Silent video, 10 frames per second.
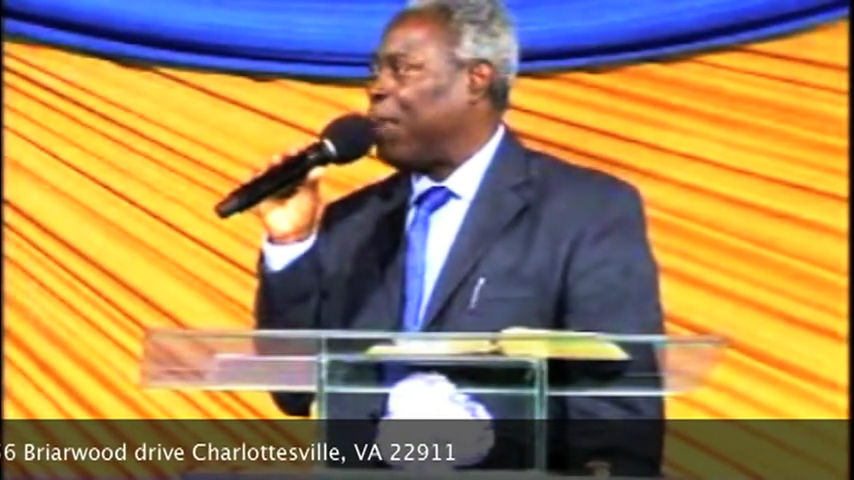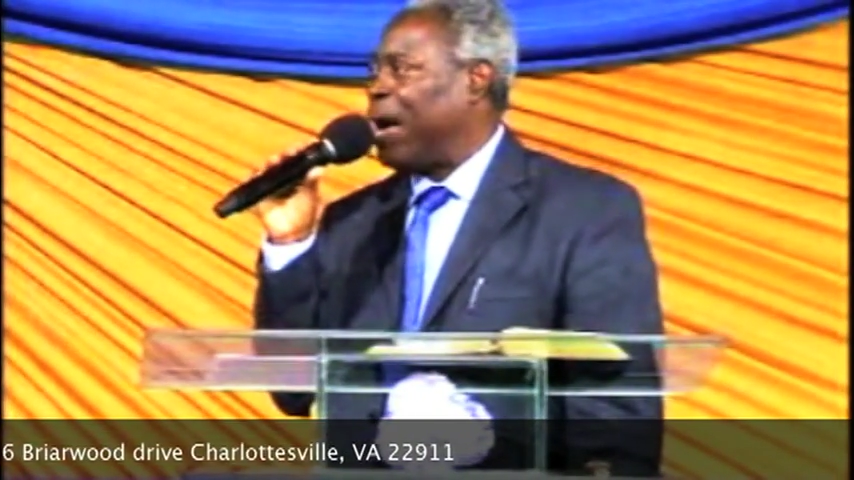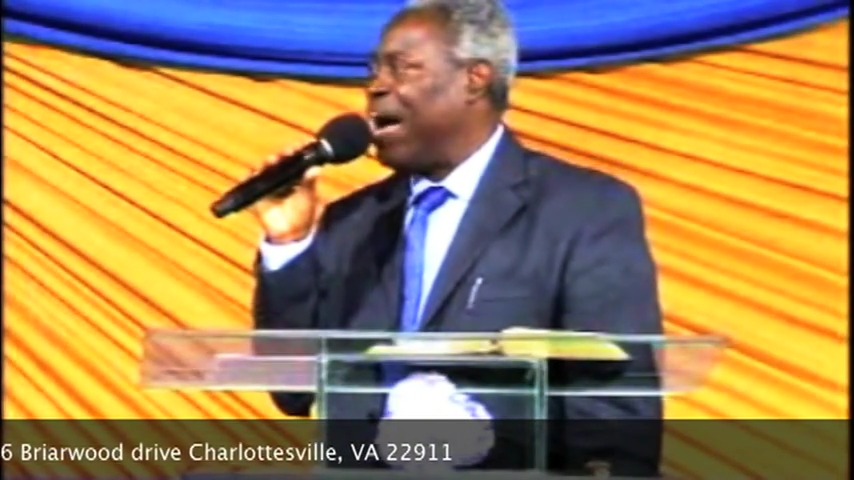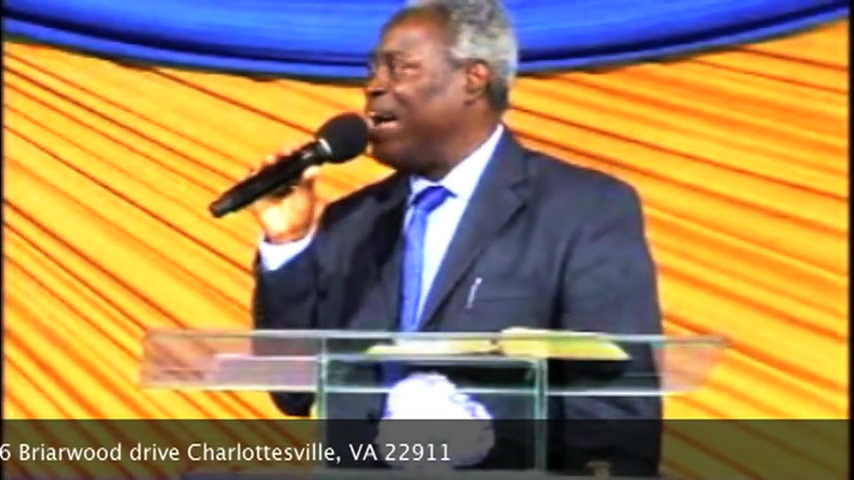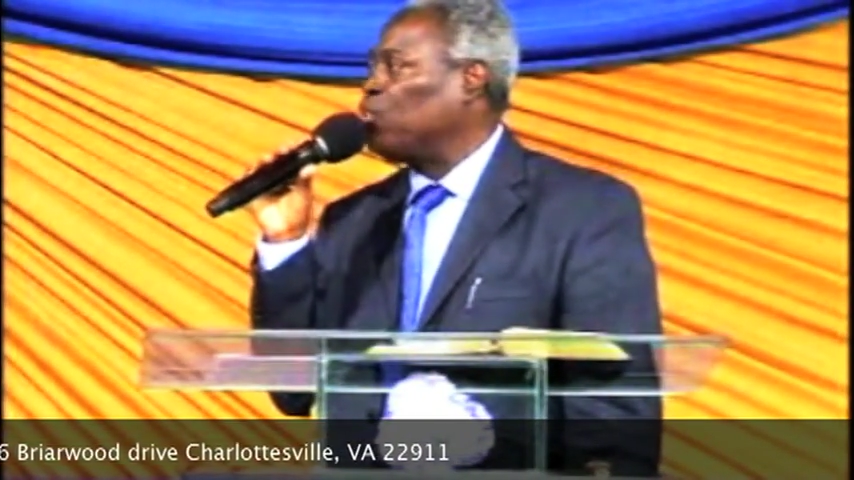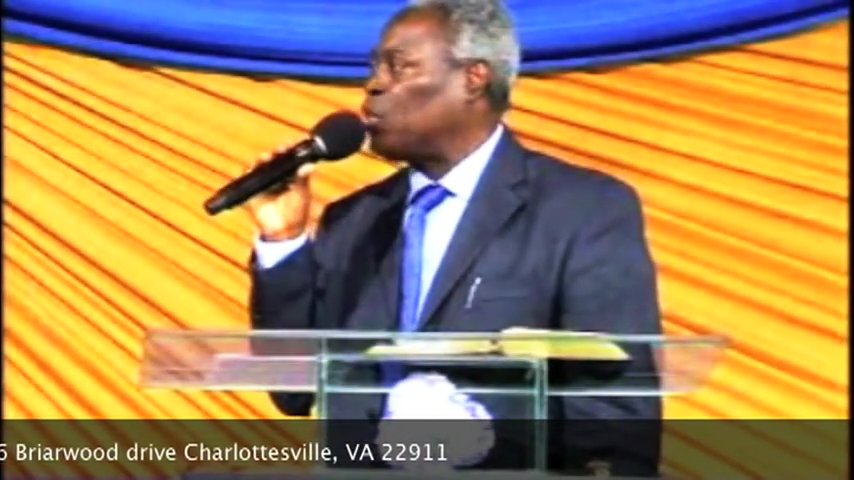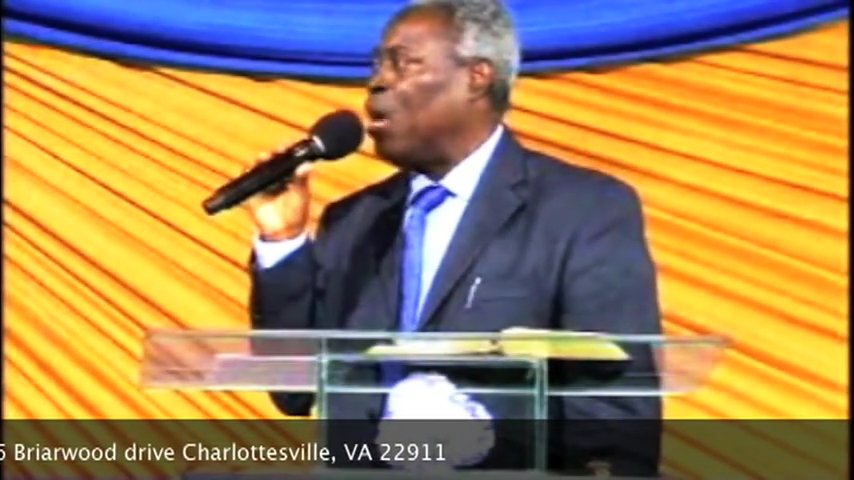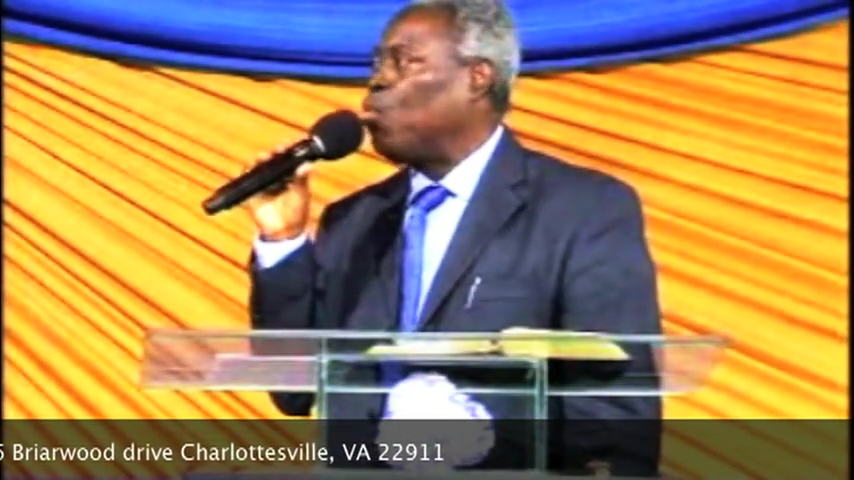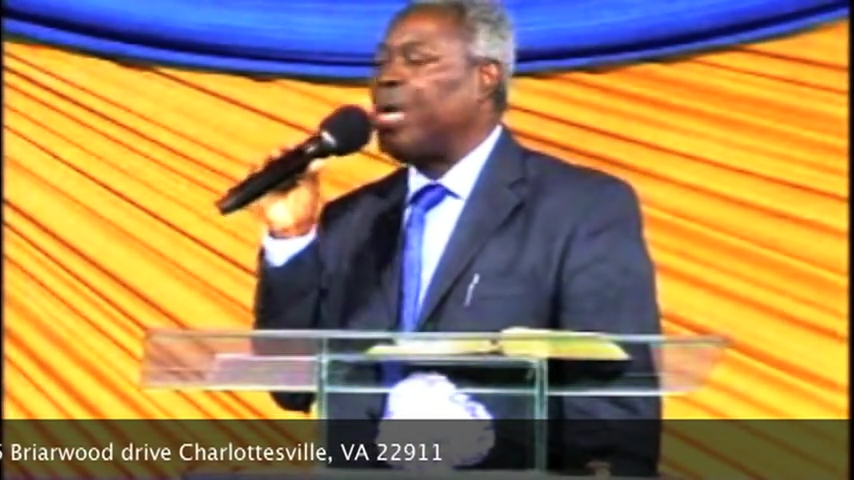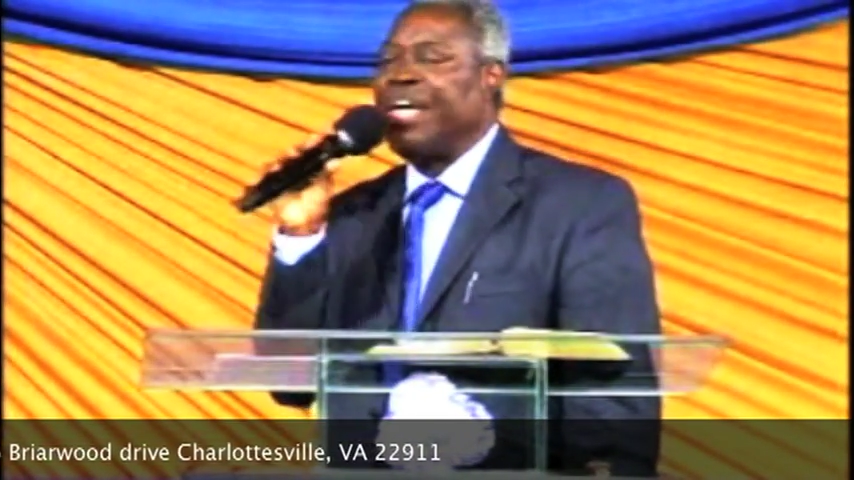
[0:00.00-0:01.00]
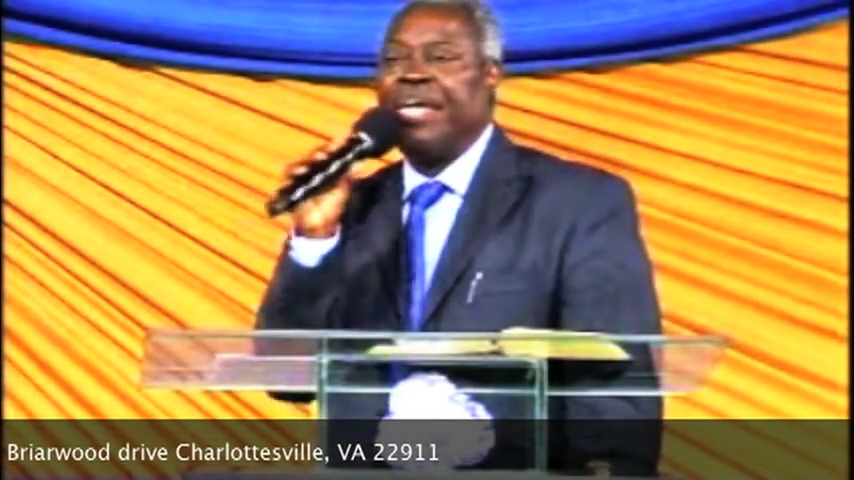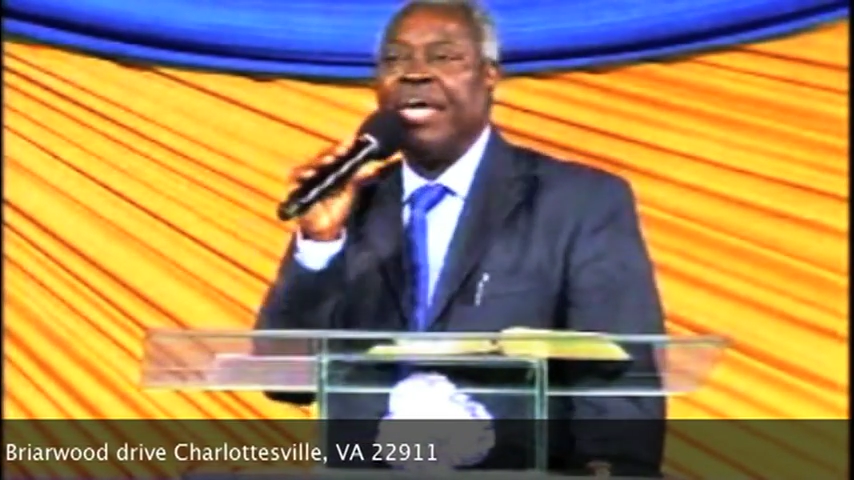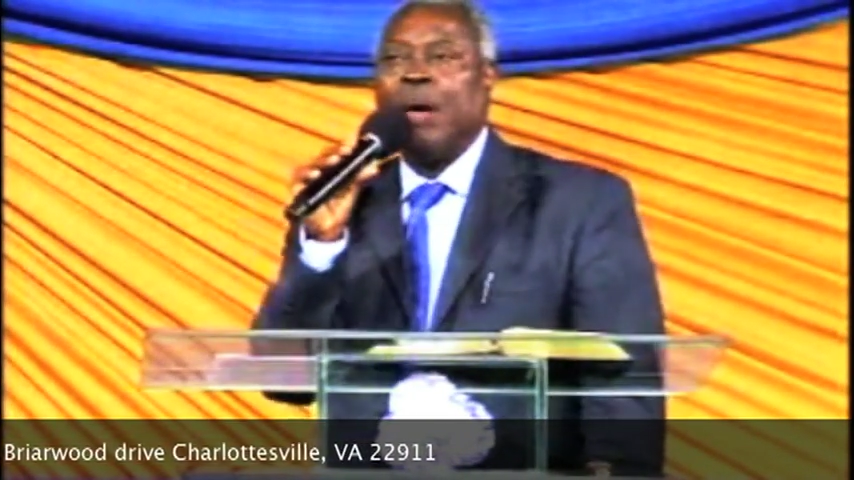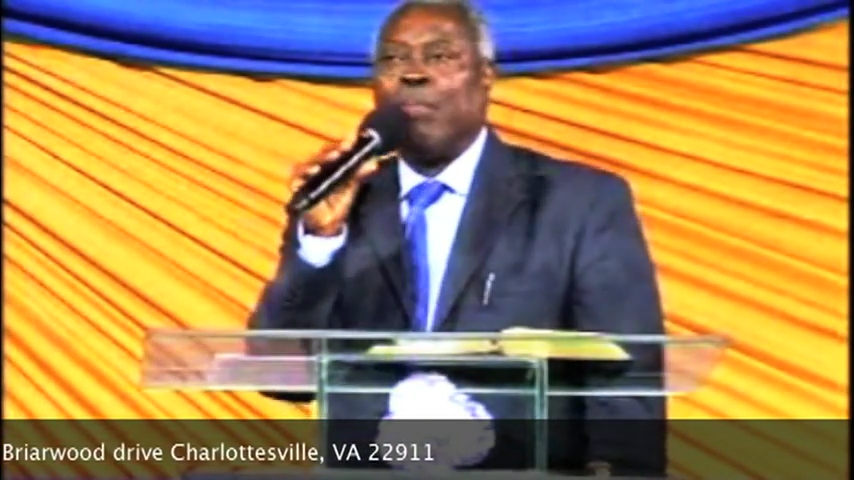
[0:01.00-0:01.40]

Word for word: pass away,